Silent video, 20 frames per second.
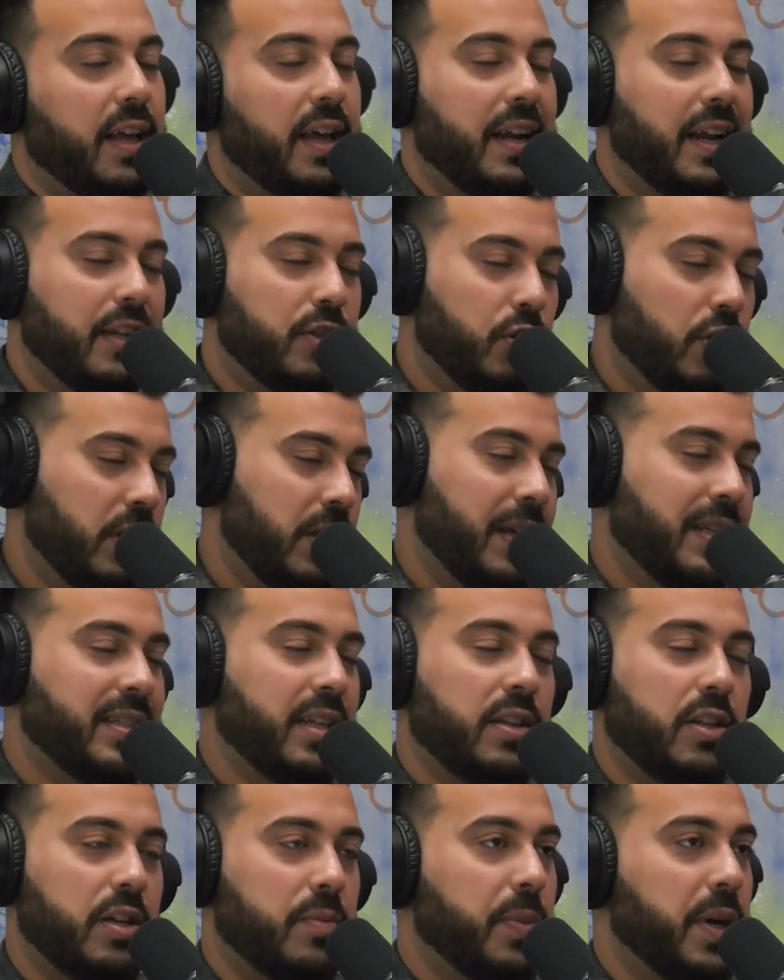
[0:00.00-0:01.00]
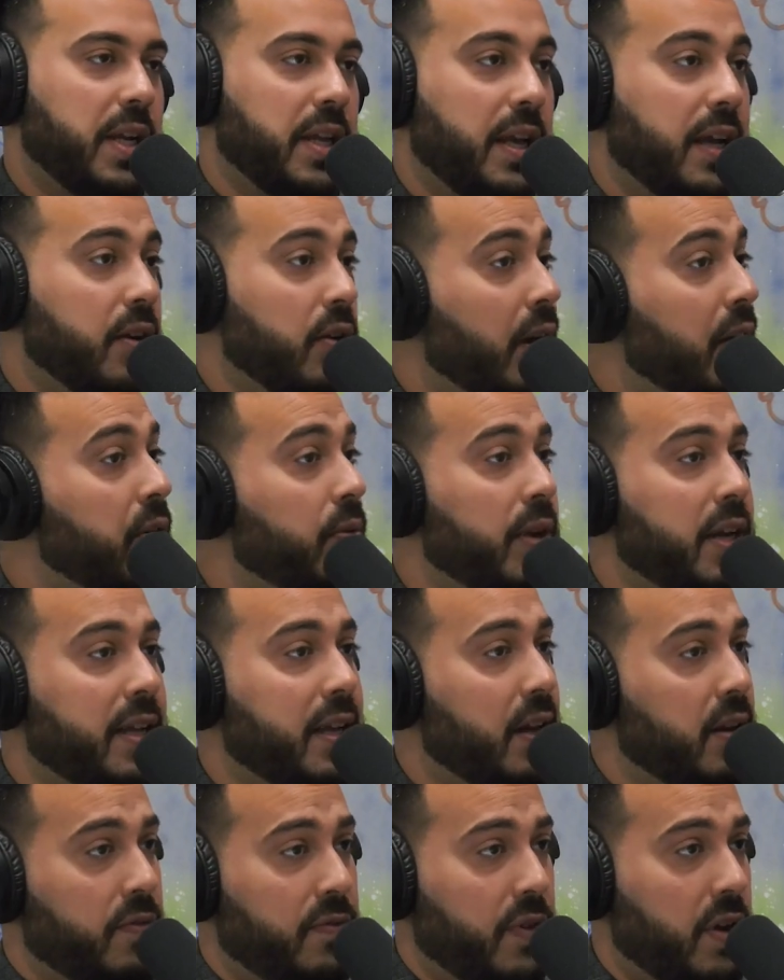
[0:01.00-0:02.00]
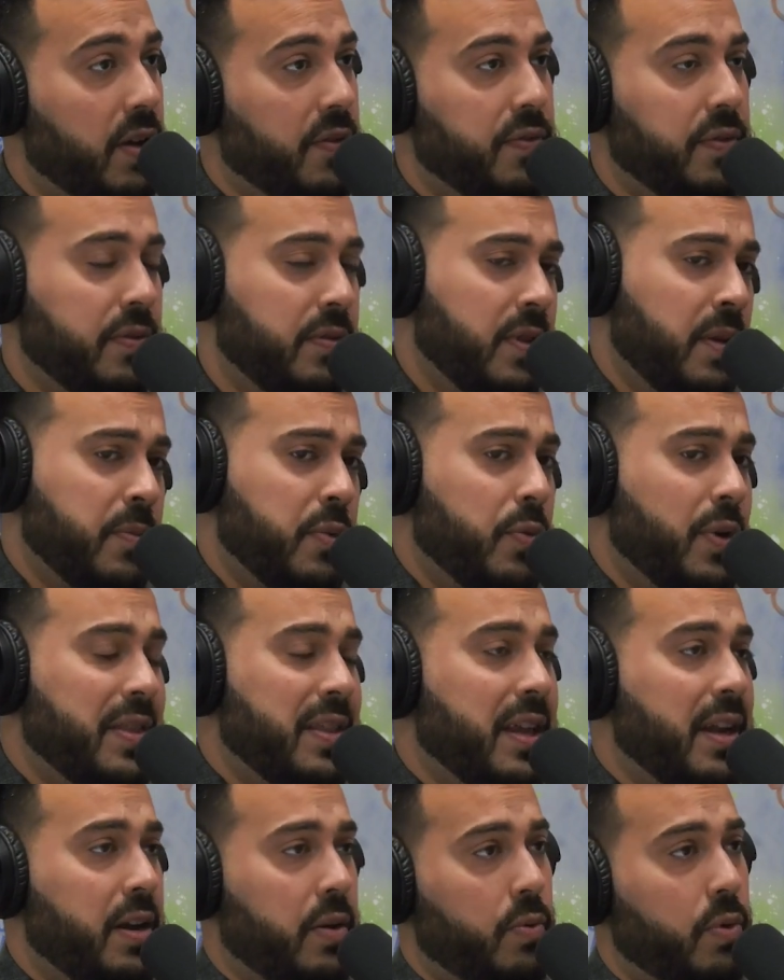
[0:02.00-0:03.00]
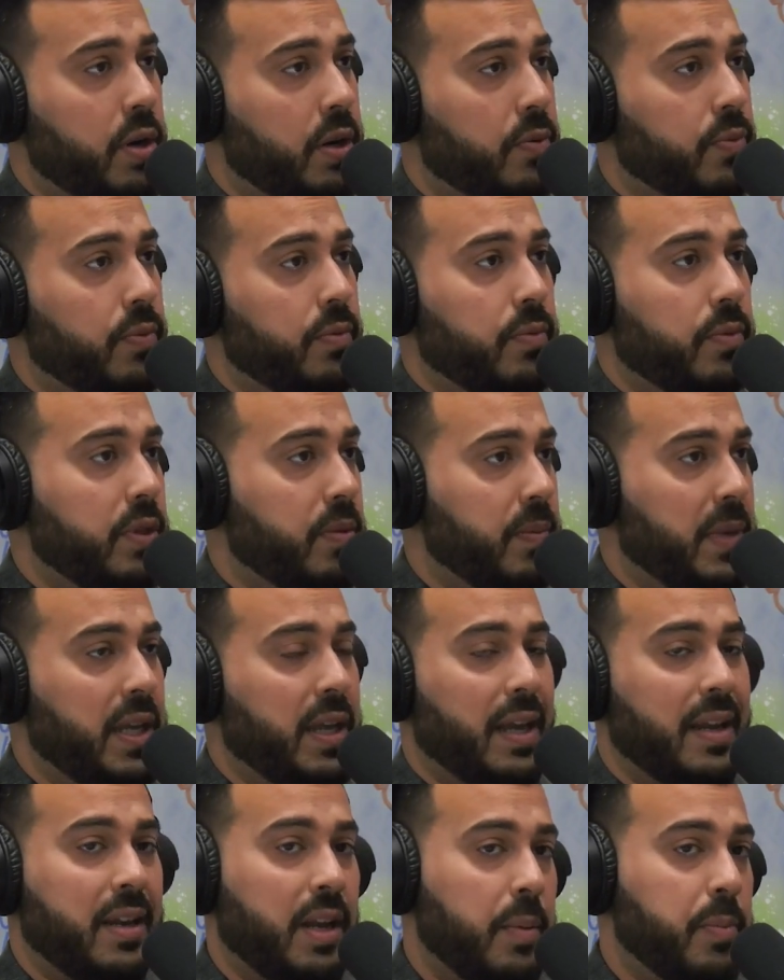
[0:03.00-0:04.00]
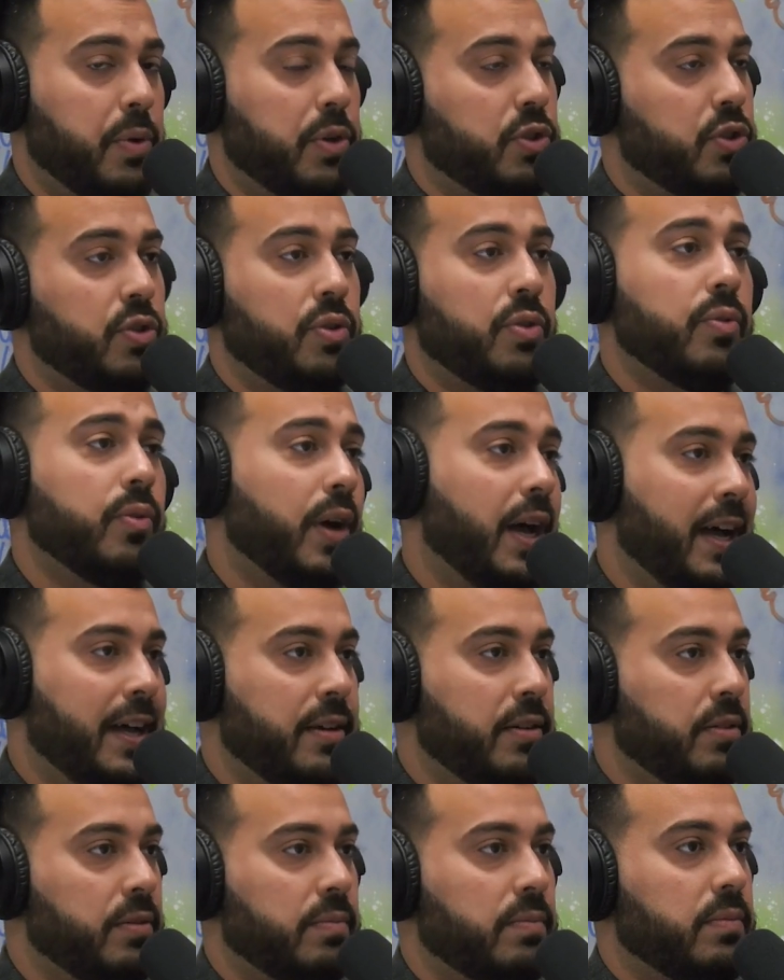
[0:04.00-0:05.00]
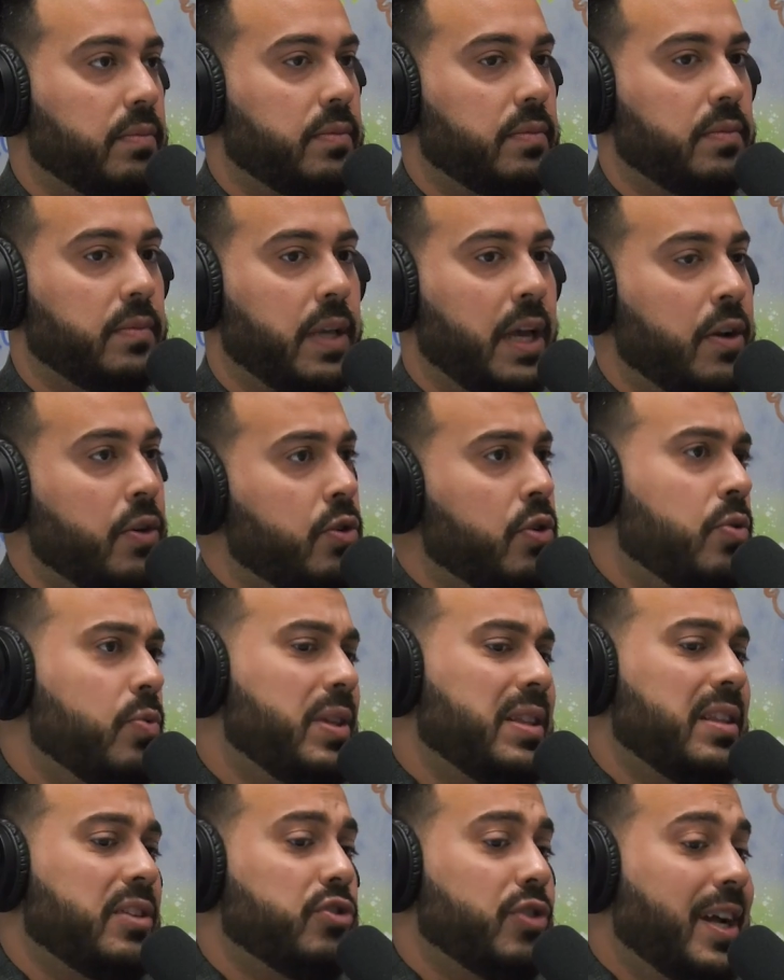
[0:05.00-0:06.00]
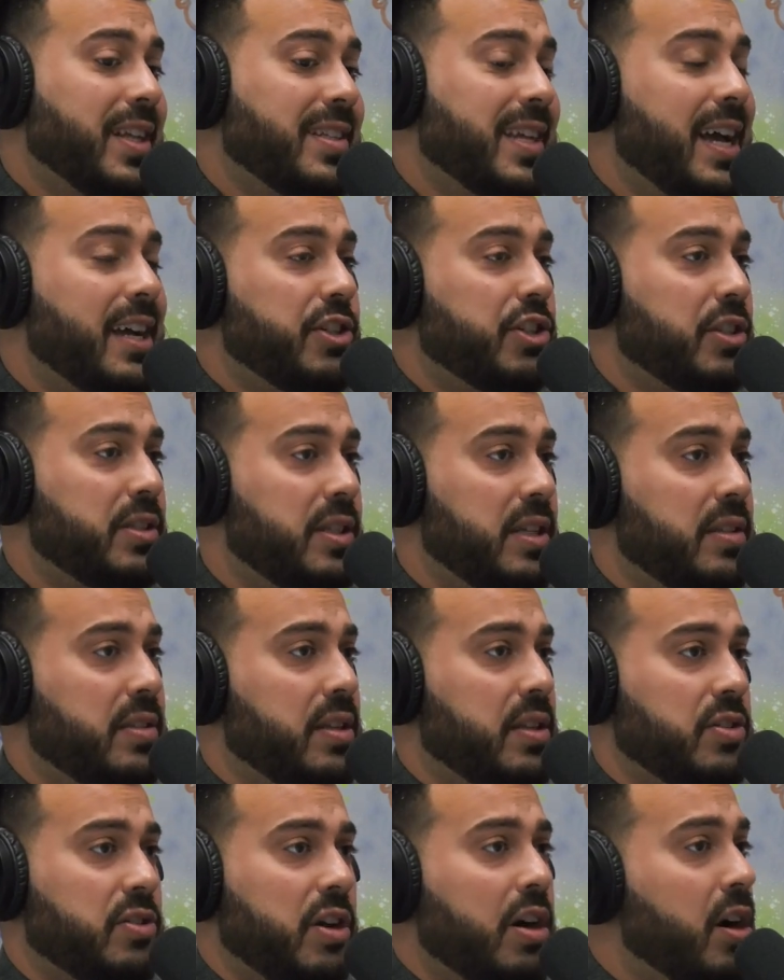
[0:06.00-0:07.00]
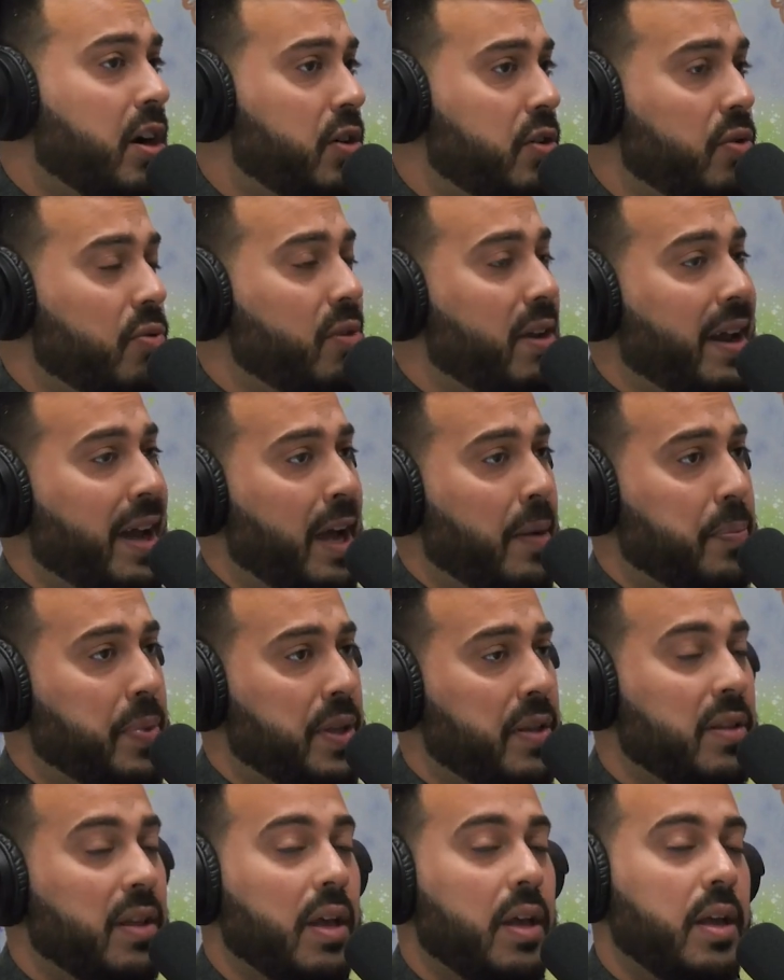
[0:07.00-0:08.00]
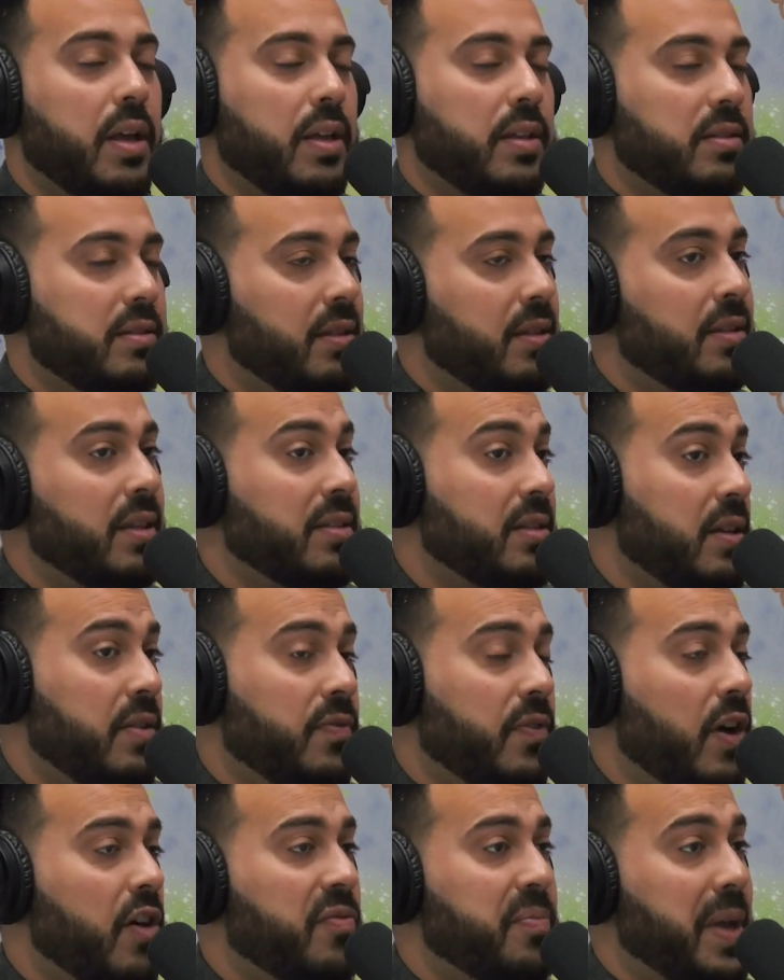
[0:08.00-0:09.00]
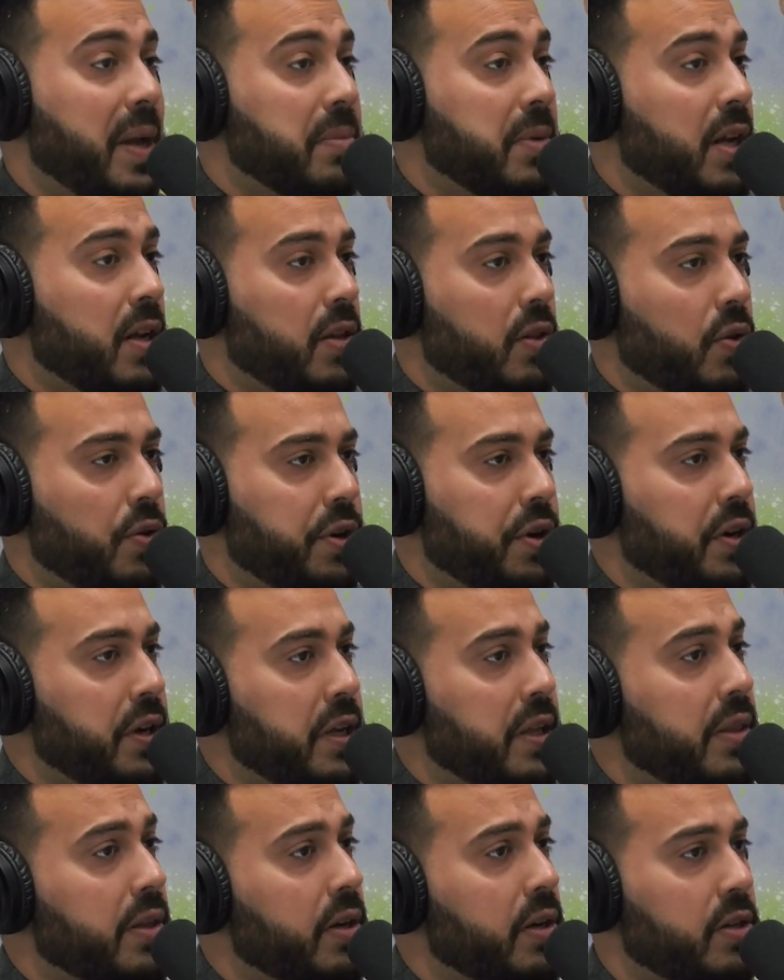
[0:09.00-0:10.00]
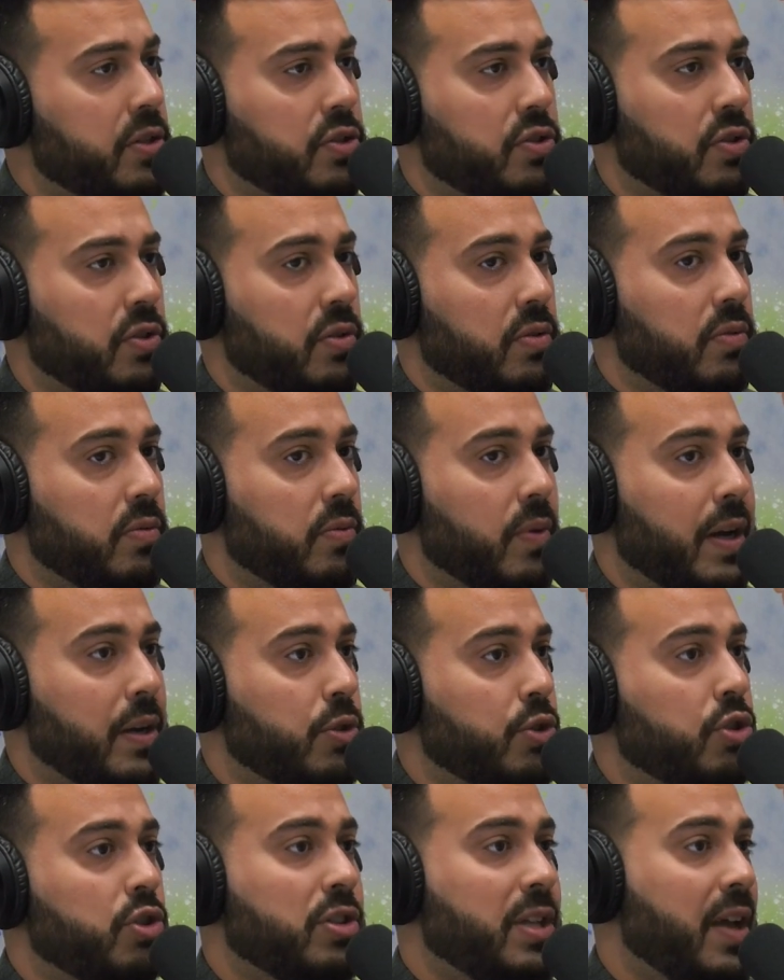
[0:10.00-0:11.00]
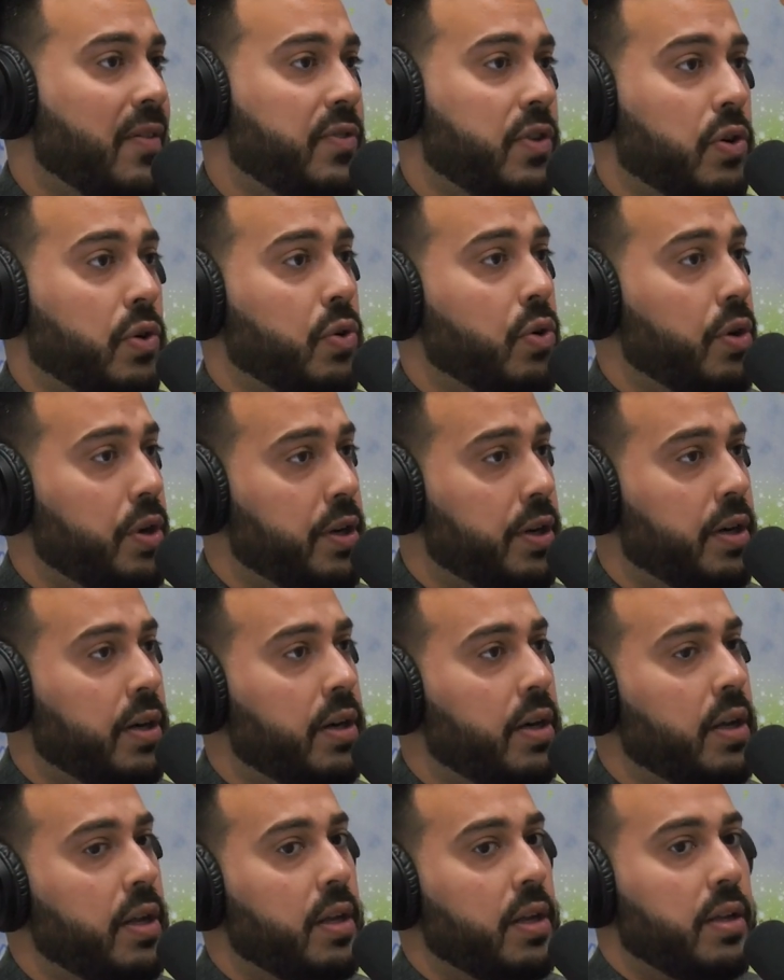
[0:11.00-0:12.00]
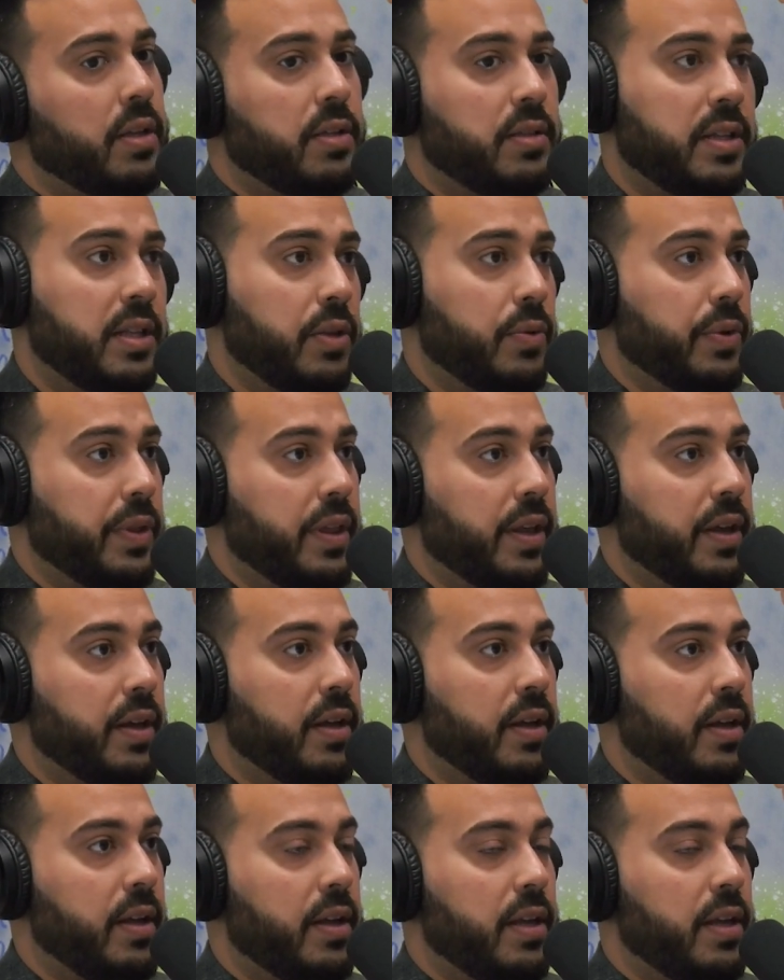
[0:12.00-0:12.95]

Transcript: And I told him, I said, look, buddy, I don't want to get involved. Number one, they didn't work with me. And number two, I don't know what the transaction details are. I don't know what happened. So it doesn't involve me. I'm not a lawyer either. So why don't you just have their lawyer deal with it?